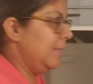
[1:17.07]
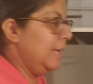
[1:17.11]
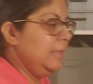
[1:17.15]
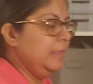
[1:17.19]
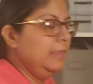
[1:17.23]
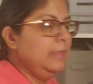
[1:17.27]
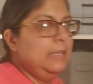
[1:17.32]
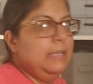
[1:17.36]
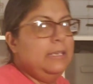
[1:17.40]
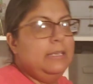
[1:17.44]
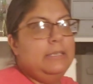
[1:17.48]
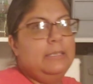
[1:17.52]

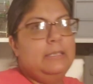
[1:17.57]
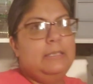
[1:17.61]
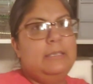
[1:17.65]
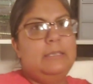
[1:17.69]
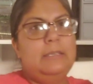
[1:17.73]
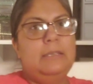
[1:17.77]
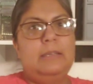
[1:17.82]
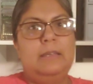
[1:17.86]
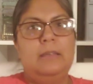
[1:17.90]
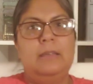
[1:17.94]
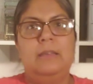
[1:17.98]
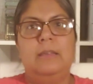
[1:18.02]
like this.
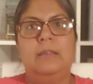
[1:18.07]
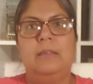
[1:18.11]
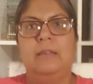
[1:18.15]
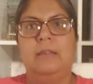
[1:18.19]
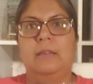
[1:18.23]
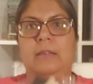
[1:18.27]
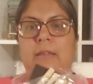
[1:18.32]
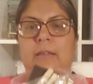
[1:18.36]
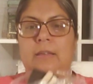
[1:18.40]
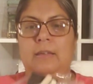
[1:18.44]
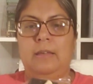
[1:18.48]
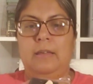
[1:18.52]

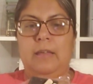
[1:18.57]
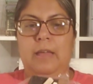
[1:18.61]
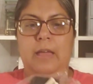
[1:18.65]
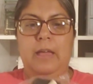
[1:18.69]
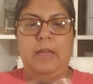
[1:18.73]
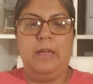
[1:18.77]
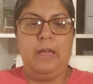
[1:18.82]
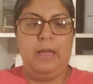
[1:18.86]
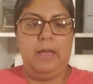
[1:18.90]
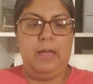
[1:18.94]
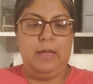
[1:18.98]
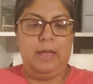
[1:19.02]

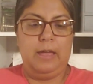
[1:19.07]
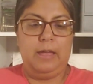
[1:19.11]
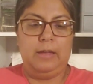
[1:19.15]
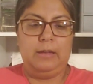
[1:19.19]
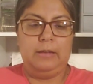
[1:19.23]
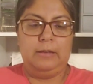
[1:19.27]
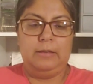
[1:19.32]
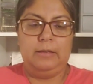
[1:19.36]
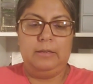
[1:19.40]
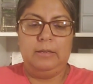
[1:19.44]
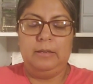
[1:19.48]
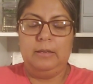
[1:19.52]

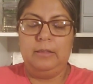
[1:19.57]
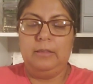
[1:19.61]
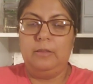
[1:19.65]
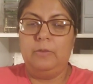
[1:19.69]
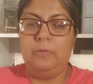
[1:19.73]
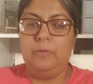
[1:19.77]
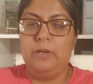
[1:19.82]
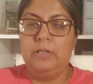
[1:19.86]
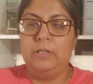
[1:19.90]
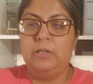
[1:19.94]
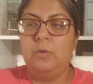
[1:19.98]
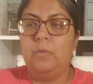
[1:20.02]
And the
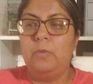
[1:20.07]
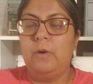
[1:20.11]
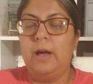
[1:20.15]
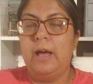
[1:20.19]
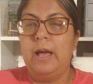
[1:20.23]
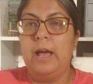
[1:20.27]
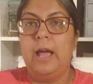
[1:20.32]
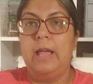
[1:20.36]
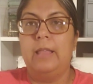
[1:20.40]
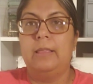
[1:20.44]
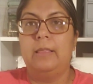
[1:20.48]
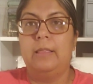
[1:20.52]
reason why
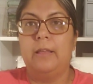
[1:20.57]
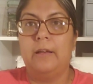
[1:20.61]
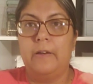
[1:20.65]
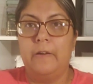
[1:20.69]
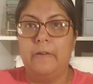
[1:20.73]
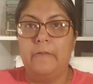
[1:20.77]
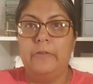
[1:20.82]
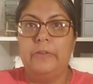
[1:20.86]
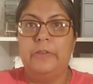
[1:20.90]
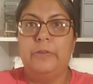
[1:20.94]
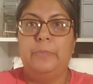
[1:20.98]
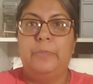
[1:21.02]
I
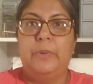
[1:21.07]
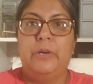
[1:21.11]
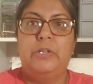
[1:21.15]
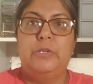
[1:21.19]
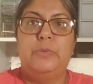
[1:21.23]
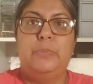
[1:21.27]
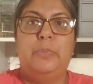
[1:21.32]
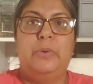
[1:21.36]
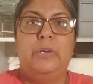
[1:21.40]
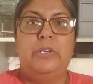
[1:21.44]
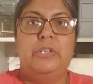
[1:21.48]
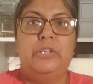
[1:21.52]
love
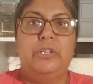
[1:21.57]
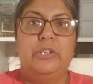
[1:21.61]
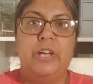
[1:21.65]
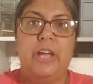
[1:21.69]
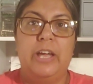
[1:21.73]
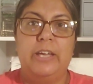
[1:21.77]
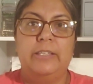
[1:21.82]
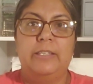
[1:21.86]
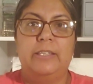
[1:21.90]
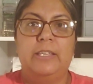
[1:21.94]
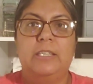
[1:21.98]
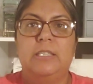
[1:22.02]
sponge brushes,
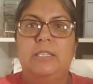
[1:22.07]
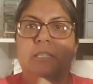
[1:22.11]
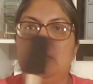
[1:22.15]
guys, is